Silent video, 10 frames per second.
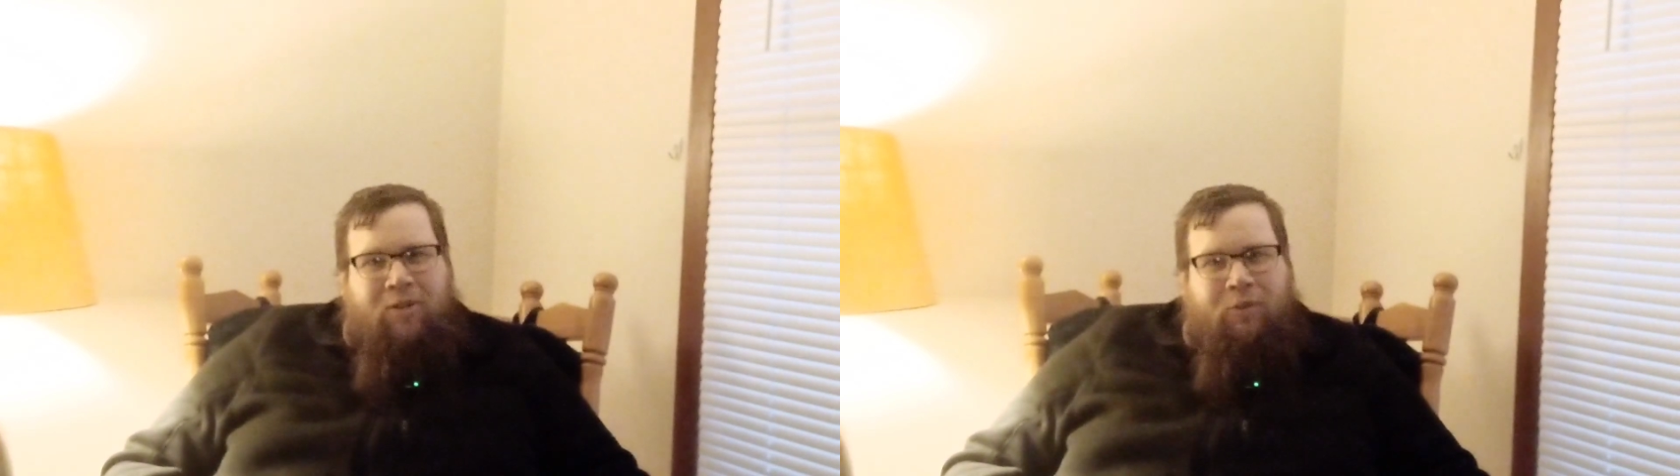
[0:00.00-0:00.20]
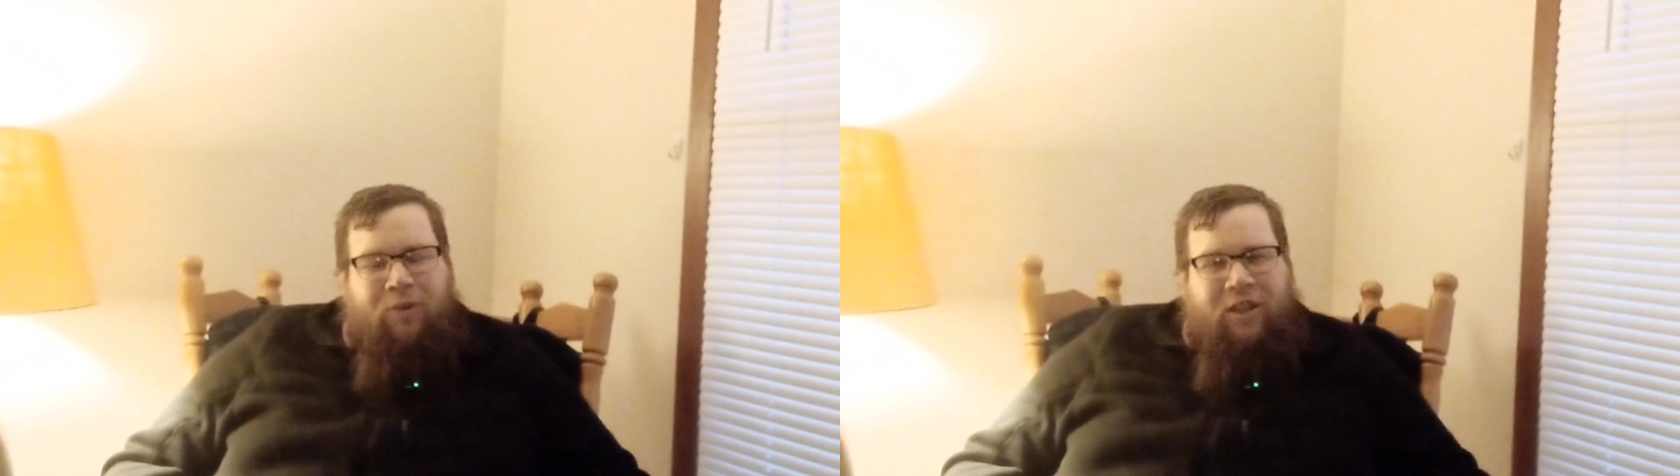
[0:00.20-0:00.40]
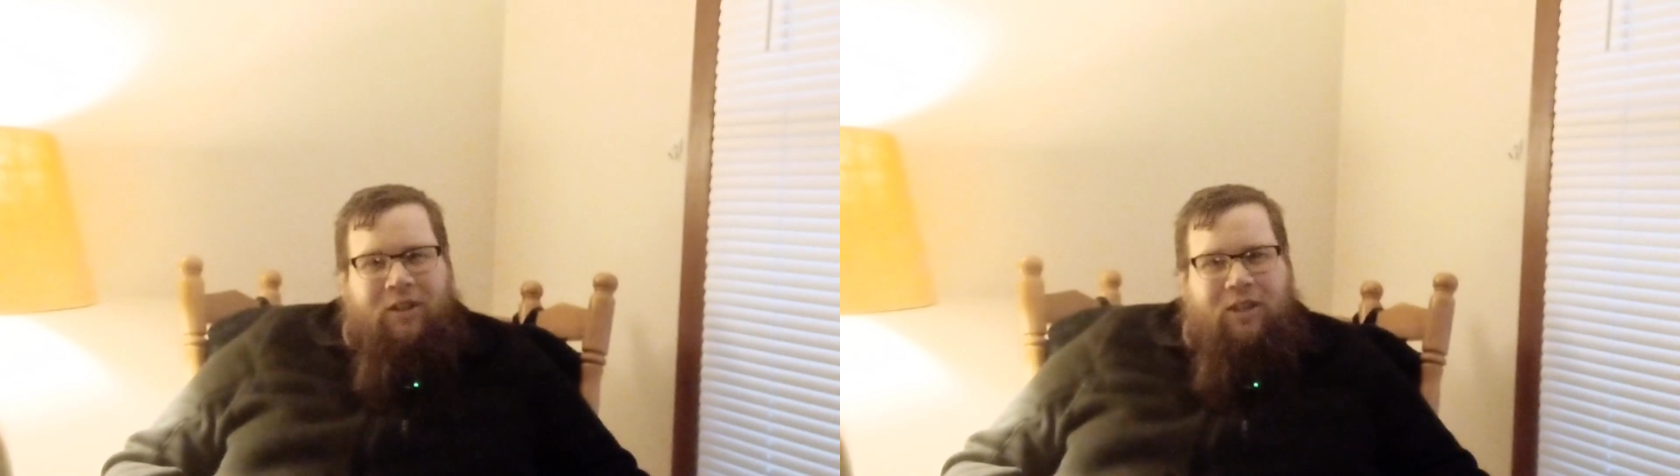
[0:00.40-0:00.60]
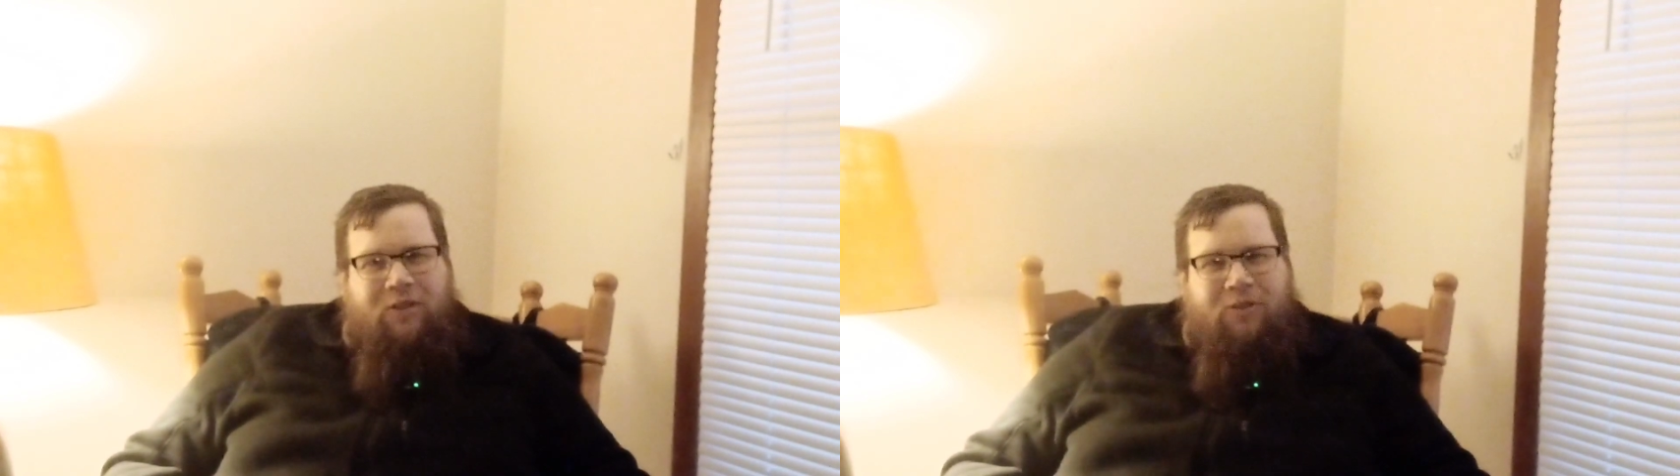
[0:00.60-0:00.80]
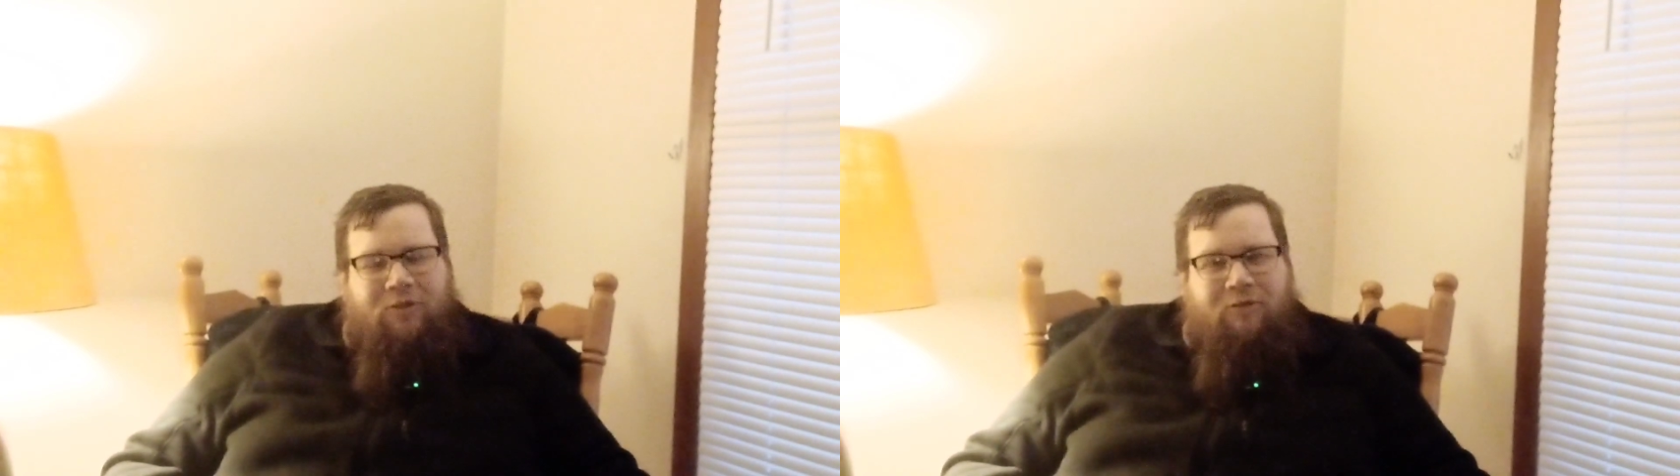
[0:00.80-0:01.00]
between
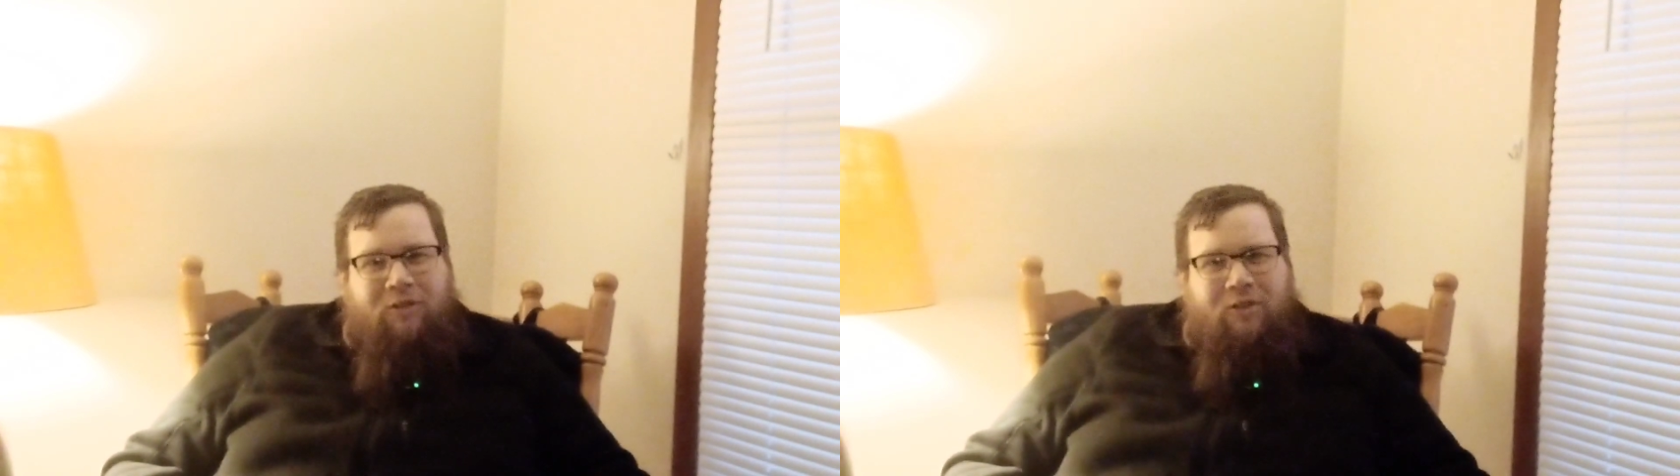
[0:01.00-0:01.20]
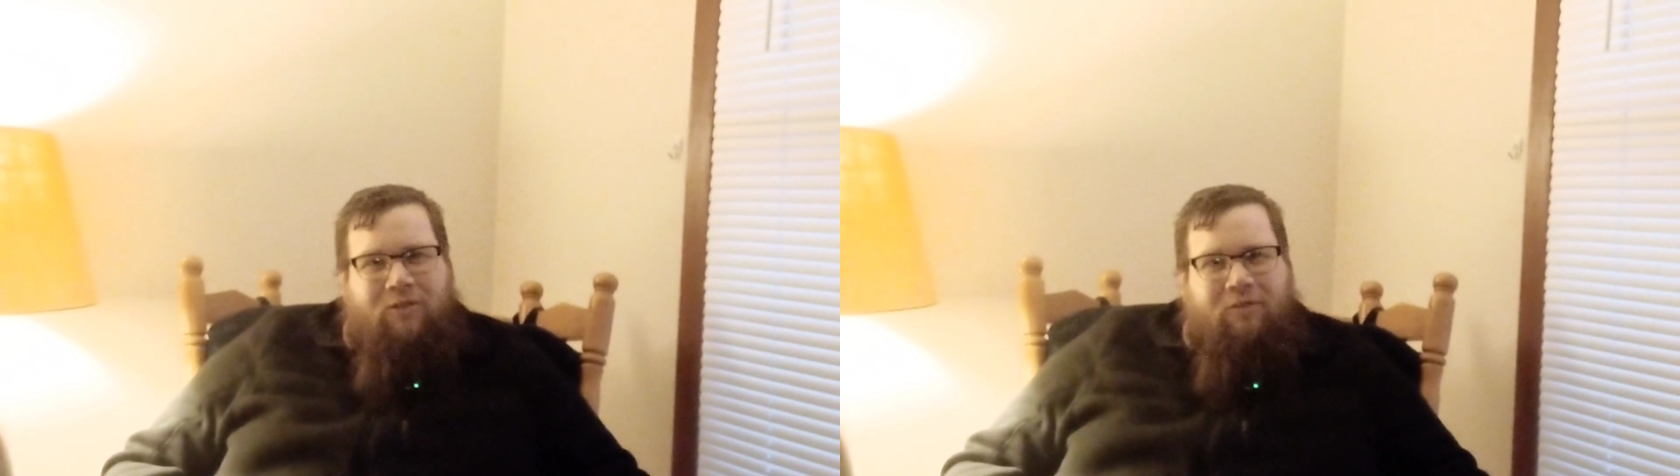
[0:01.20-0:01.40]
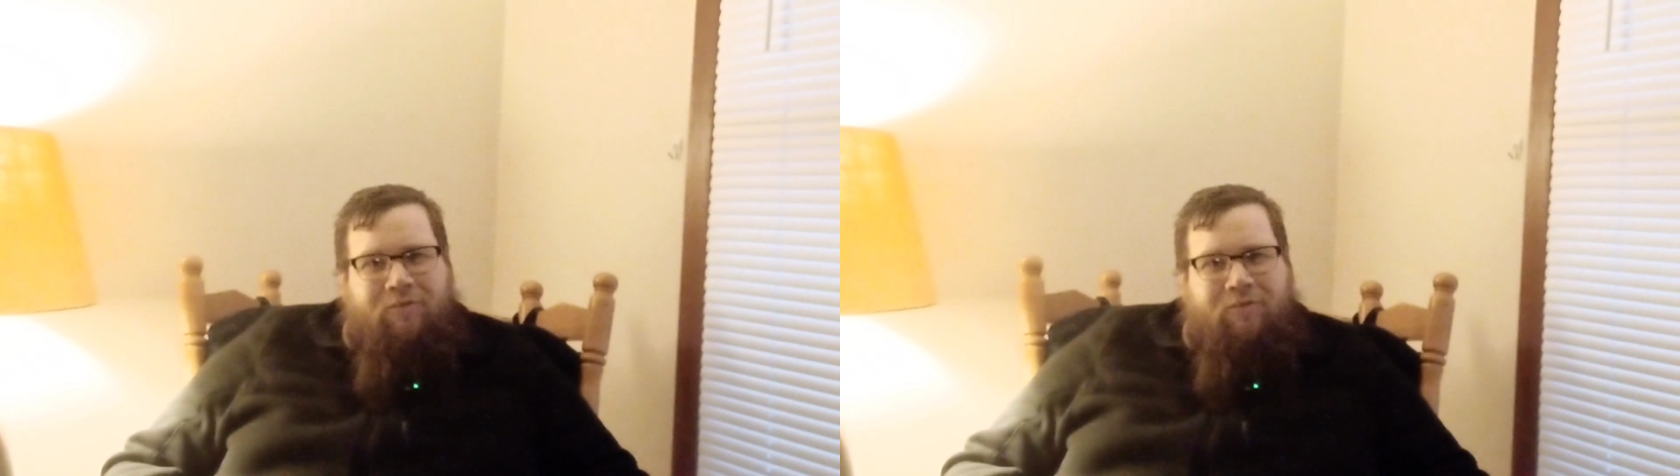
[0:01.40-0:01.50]
Easters.